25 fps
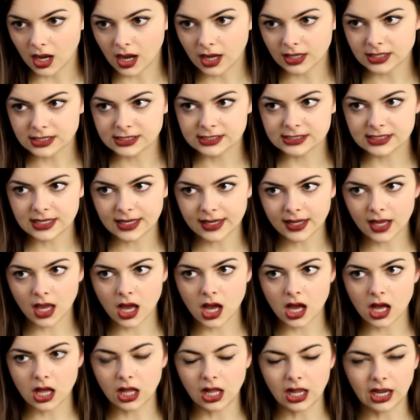I'd say
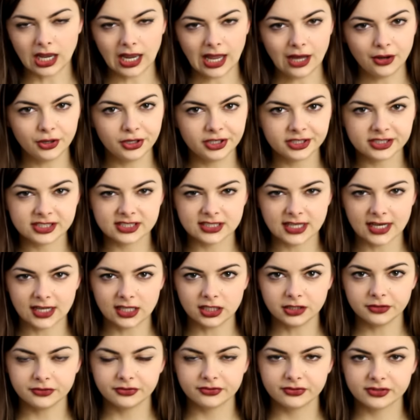allow
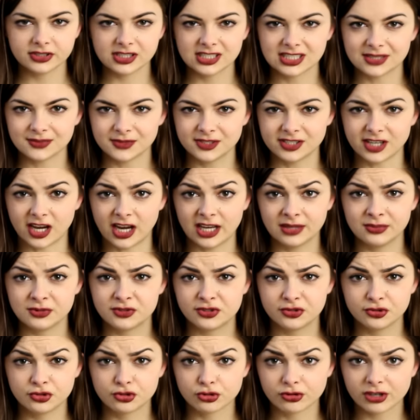yourself some time
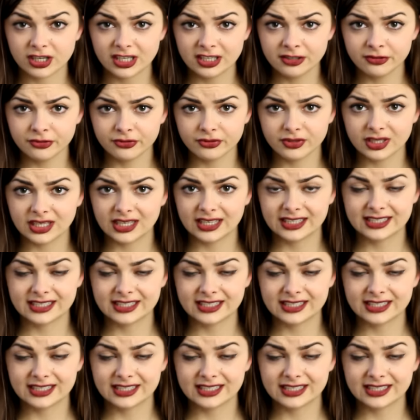to grieve.